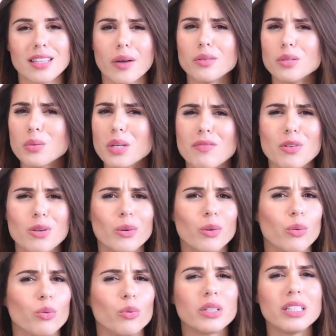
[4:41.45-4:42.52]
They also give
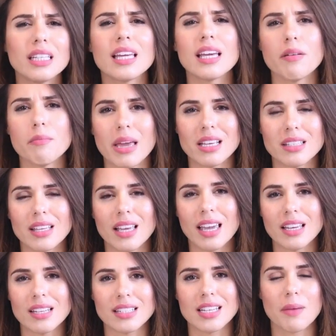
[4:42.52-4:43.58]
you really
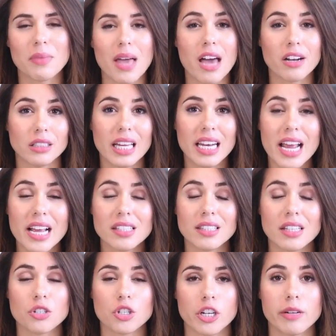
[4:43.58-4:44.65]
amazing in-depth
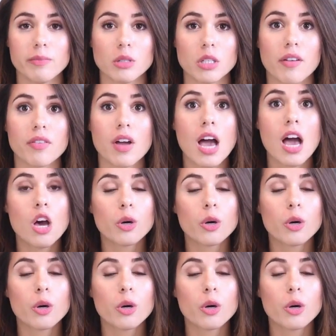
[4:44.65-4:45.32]
analytics in terms of